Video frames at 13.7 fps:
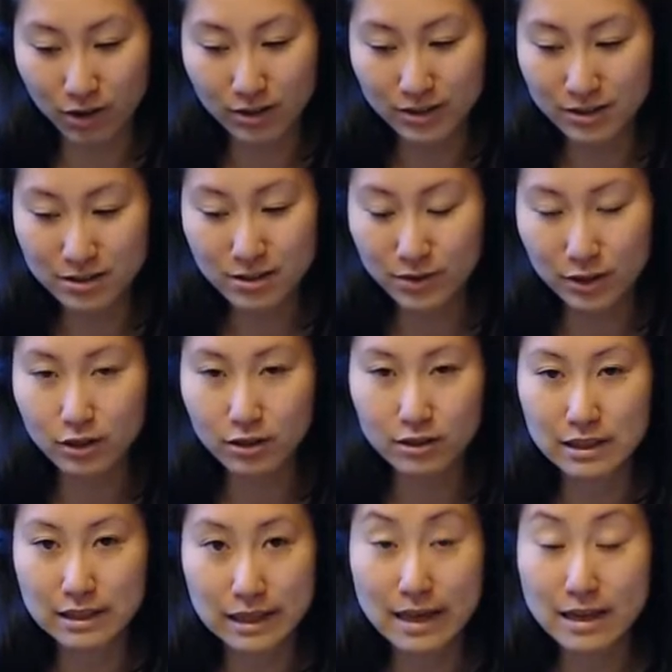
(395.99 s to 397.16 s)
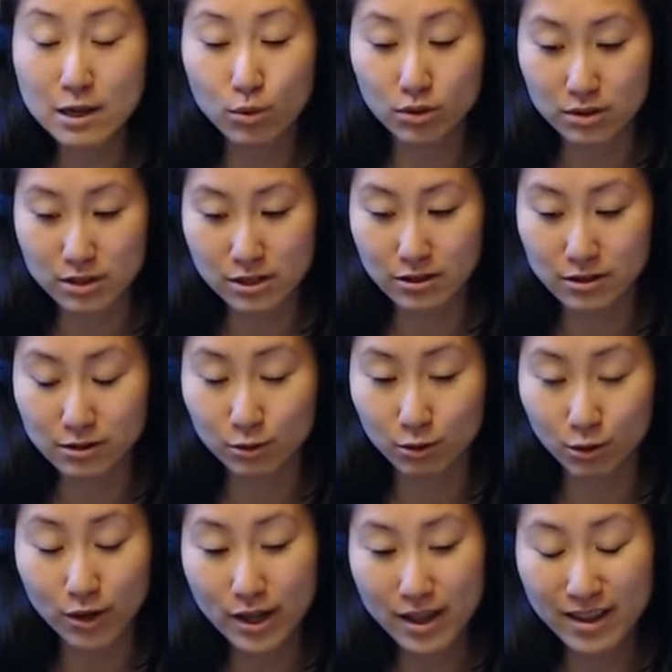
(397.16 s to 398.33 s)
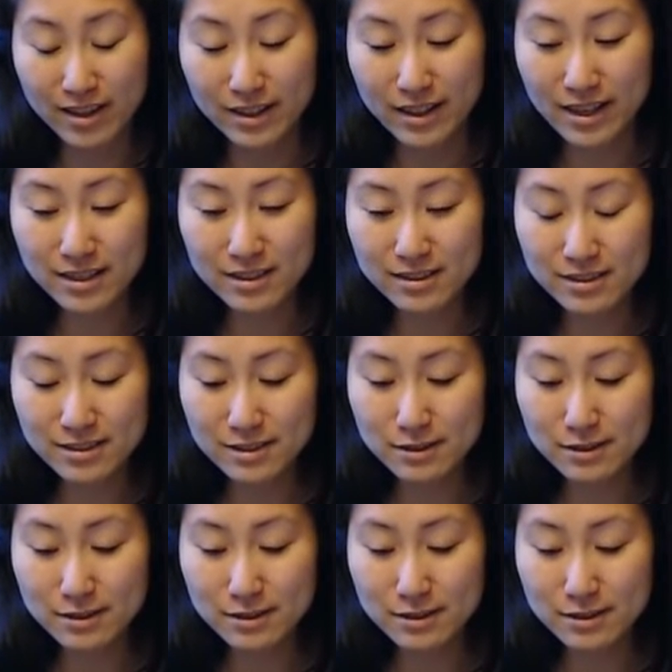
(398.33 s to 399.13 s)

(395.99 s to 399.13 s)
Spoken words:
it doesn't even look anywhere near as cool, and it's just